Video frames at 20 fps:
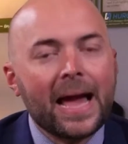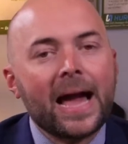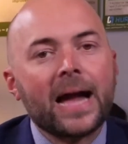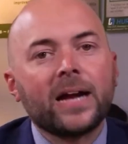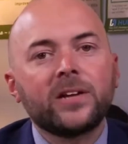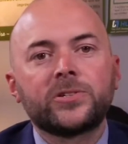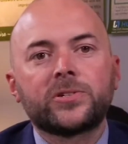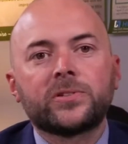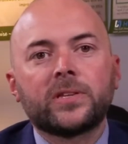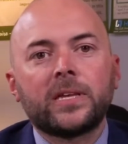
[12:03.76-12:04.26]

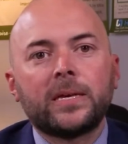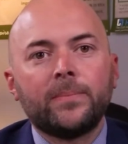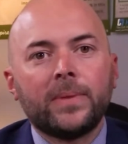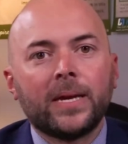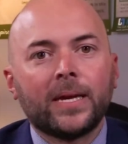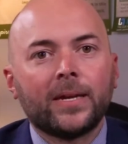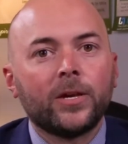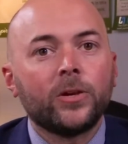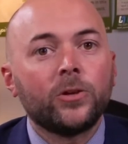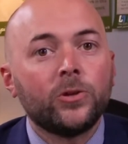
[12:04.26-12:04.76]
actually
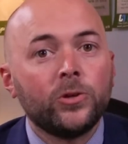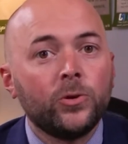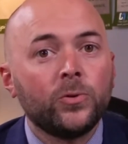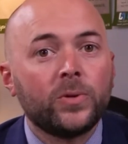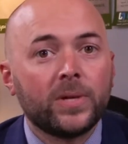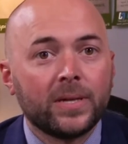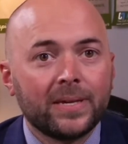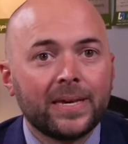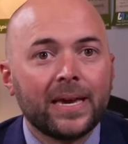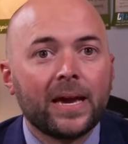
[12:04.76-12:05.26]
mean you
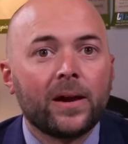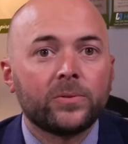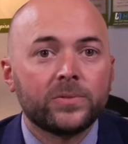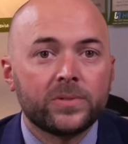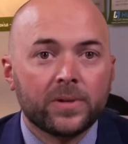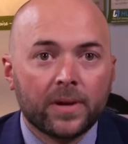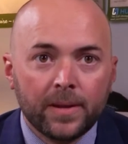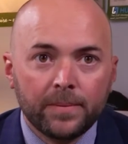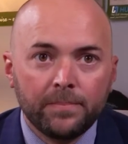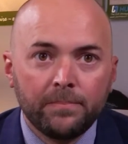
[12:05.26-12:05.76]
can count
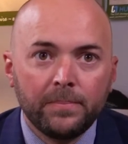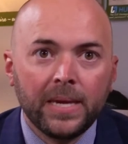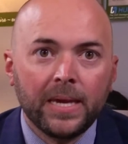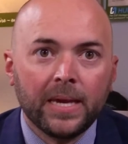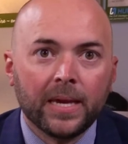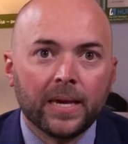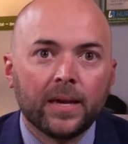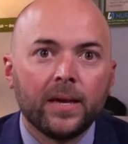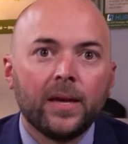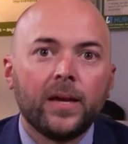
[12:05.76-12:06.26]
on
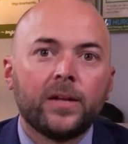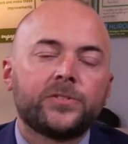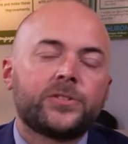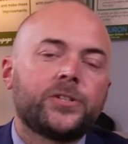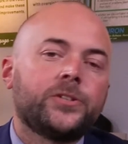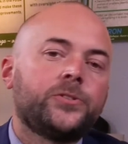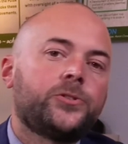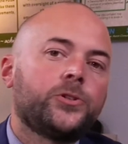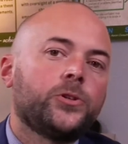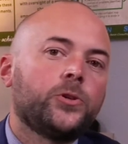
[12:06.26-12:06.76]
me to
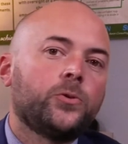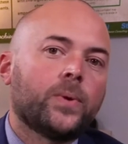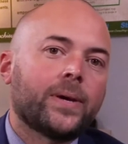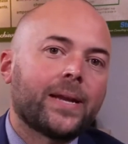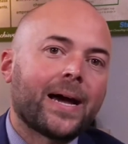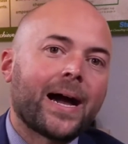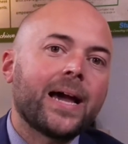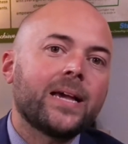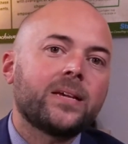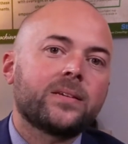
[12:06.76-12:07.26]
do what
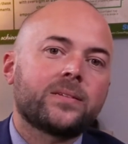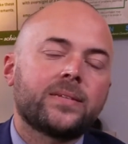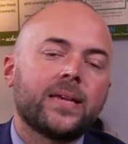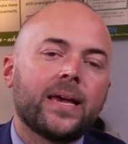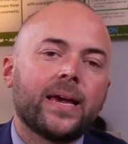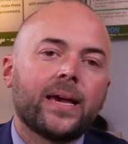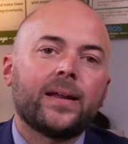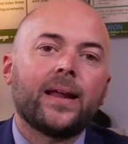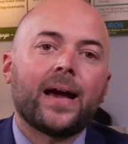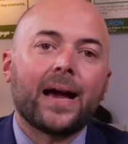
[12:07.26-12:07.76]
I
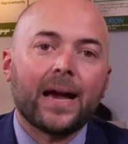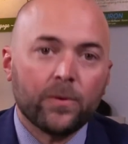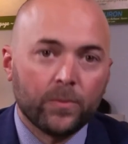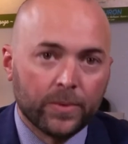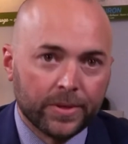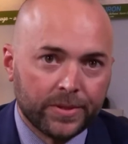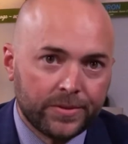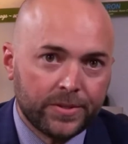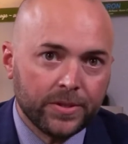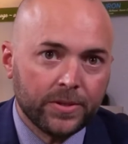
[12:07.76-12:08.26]
said I
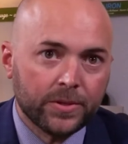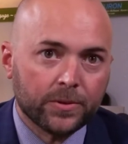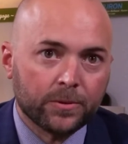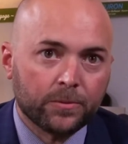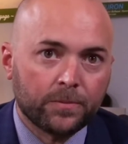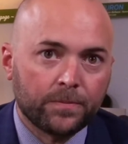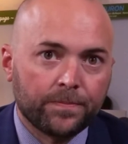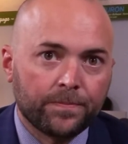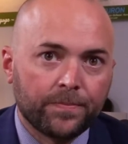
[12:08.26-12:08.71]
would do.